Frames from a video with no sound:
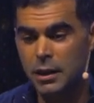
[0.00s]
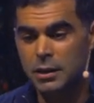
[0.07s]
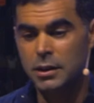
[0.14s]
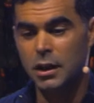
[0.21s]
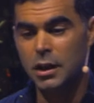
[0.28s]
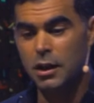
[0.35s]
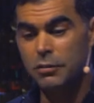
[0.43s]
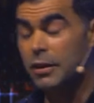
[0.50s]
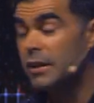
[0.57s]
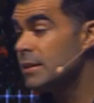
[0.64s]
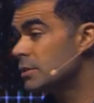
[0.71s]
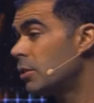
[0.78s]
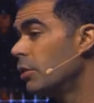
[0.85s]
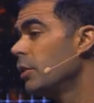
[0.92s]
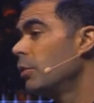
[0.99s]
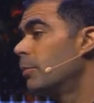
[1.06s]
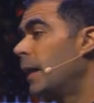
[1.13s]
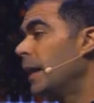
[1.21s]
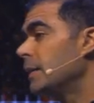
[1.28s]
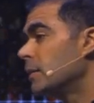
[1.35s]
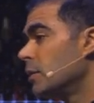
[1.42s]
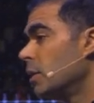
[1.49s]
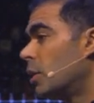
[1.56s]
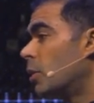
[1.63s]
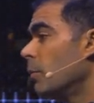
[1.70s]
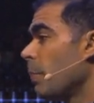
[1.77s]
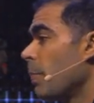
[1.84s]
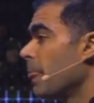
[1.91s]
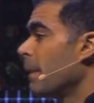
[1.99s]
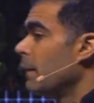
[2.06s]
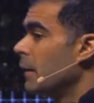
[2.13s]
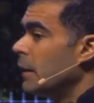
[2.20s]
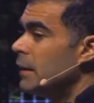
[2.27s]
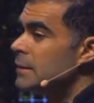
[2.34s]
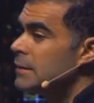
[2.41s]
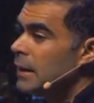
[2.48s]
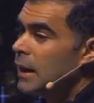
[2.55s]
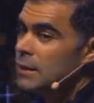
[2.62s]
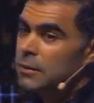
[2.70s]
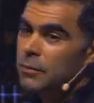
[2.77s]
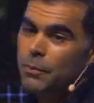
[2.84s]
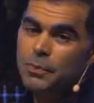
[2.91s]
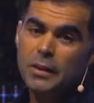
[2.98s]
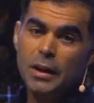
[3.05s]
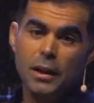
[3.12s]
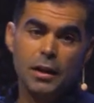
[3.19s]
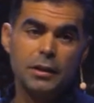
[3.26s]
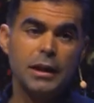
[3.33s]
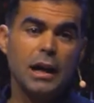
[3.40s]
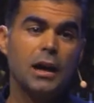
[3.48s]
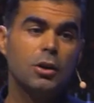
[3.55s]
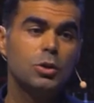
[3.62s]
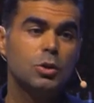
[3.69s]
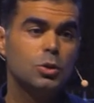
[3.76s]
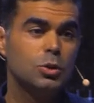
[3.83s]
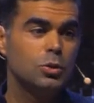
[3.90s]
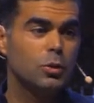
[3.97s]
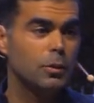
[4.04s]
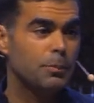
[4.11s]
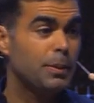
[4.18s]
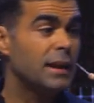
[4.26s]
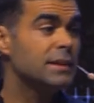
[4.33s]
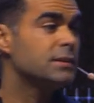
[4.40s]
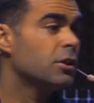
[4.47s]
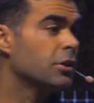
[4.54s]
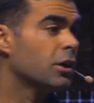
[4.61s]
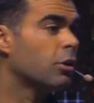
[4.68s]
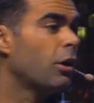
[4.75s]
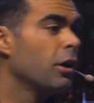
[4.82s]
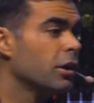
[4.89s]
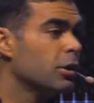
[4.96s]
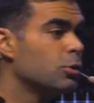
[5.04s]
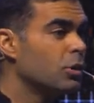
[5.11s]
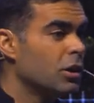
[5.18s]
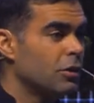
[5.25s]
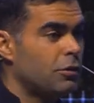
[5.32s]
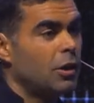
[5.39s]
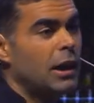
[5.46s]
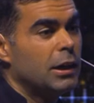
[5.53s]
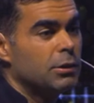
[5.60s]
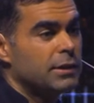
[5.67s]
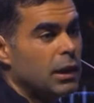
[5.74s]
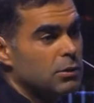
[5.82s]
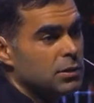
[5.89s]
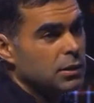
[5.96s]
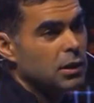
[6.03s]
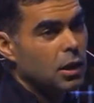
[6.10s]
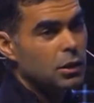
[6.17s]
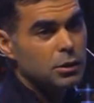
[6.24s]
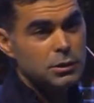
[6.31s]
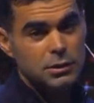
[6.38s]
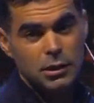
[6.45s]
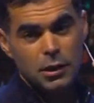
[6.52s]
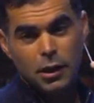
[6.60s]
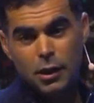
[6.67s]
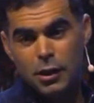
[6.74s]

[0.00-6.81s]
The funny story you might know is that Yahoo passed on acquiring Google for one hundred thousand dollars.